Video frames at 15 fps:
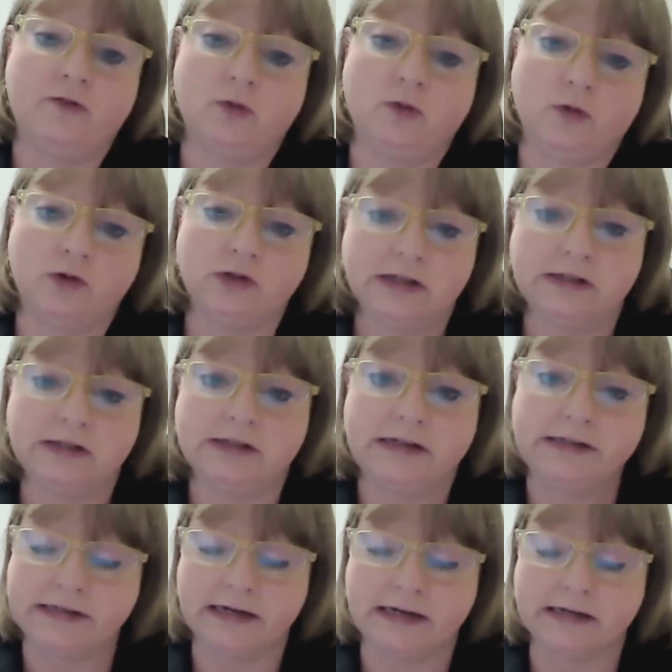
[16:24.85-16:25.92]
the Route
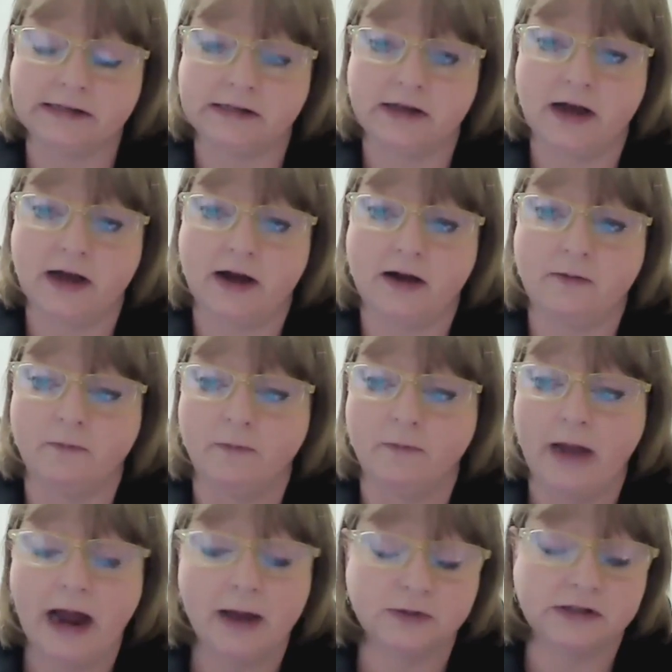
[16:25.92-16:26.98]
66
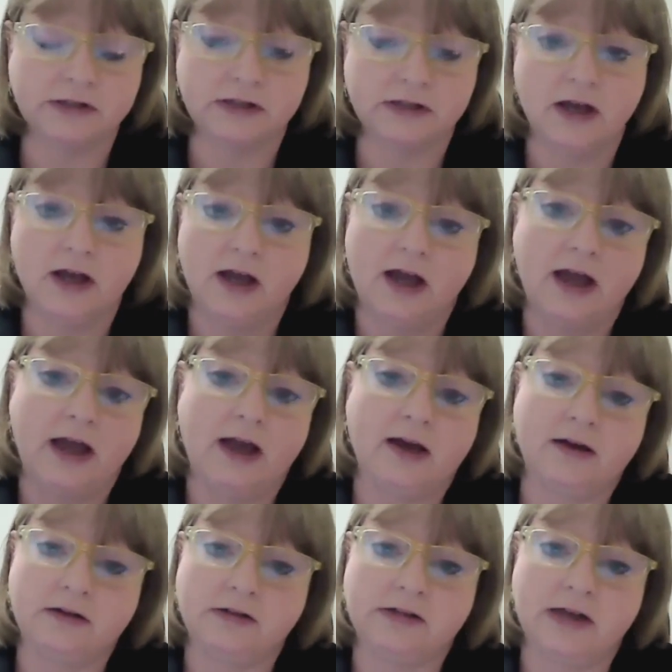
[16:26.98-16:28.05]
maps
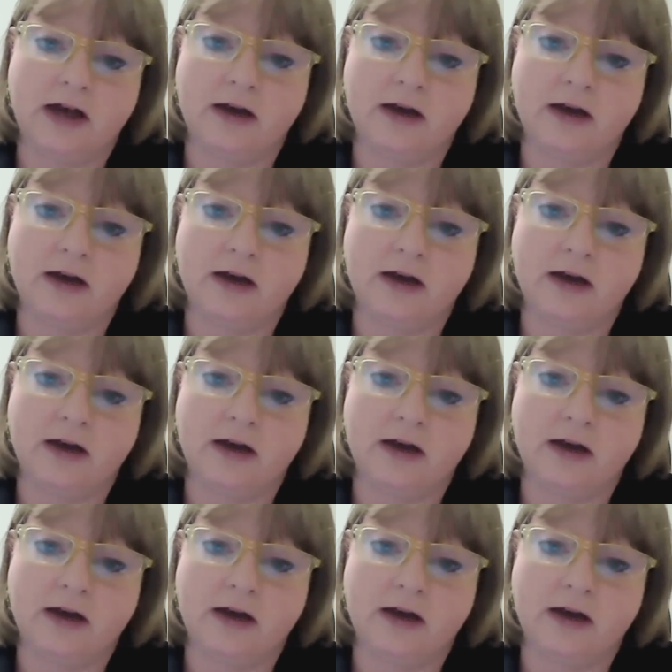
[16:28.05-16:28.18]
and